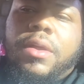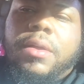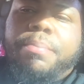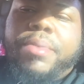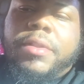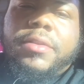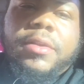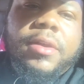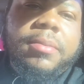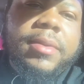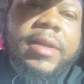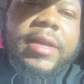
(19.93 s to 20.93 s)
picked it
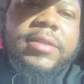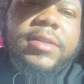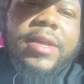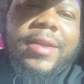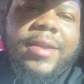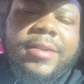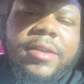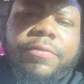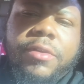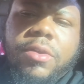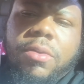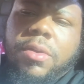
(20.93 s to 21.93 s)
up last night, and then
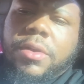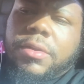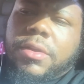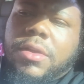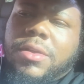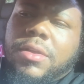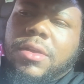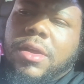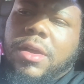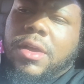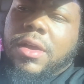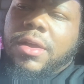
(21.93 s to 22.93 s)
recorded.
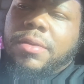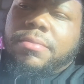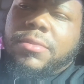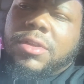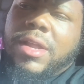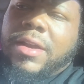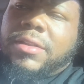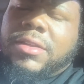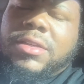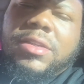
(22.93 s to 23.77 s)
A lot of things I